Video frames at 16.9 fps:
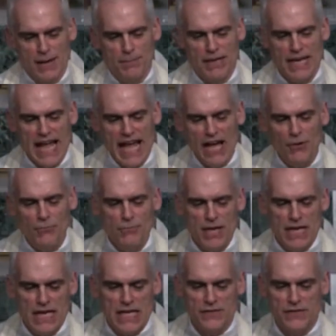But how
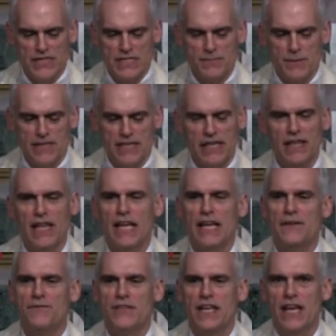many of us spend a
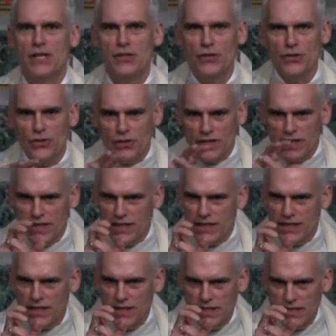life down
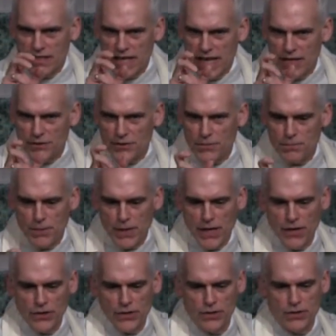looking down the
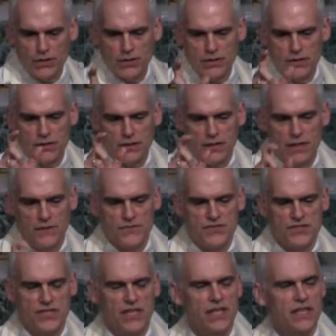barrel of
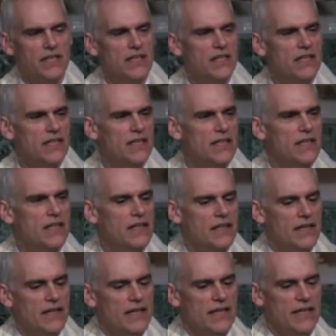sin,
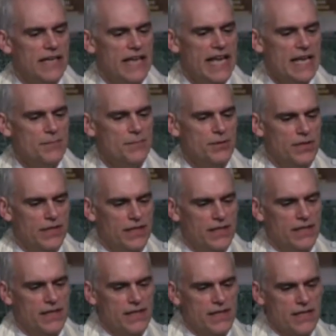
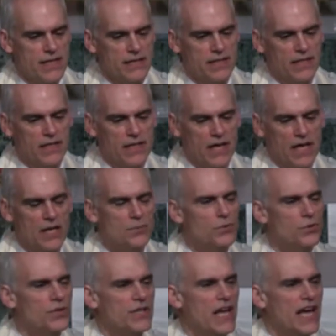gambling that the
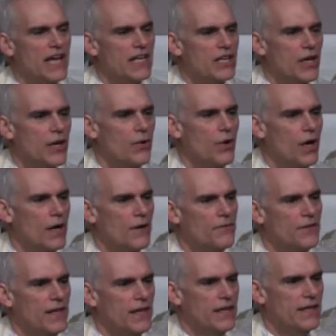gun will not go off
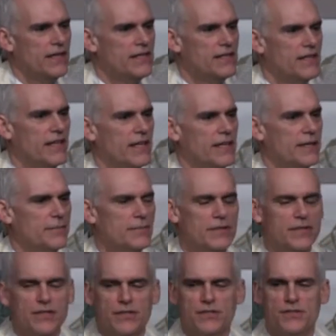anytime
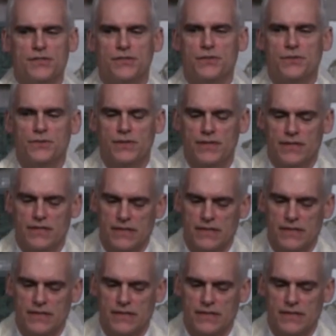soon?